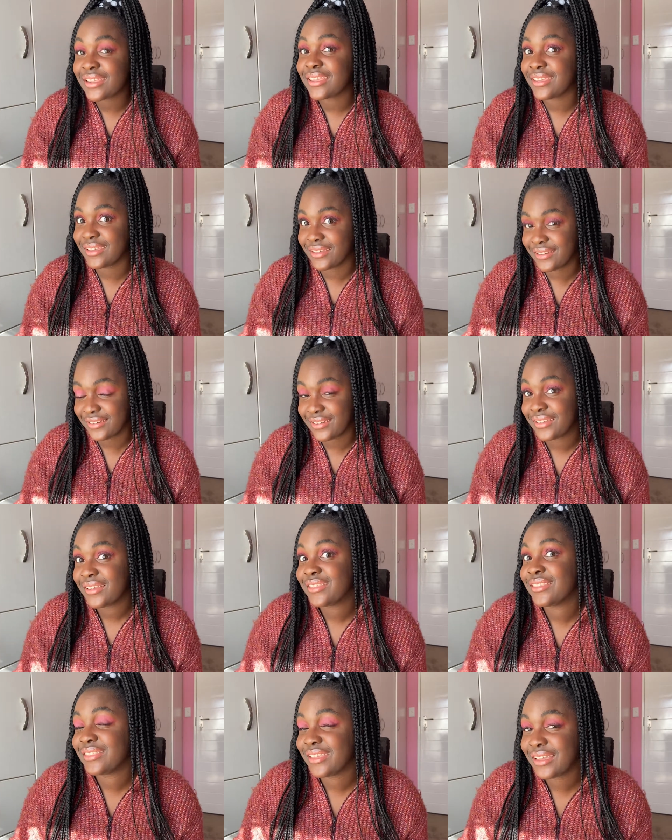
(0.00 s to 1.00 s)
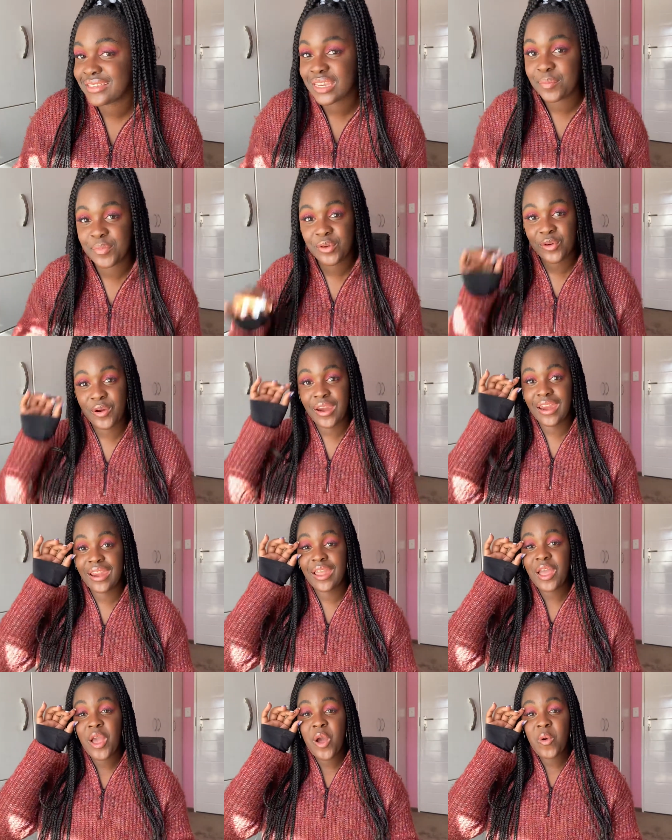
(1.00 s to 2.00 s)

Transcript: Yeah, that type of crying.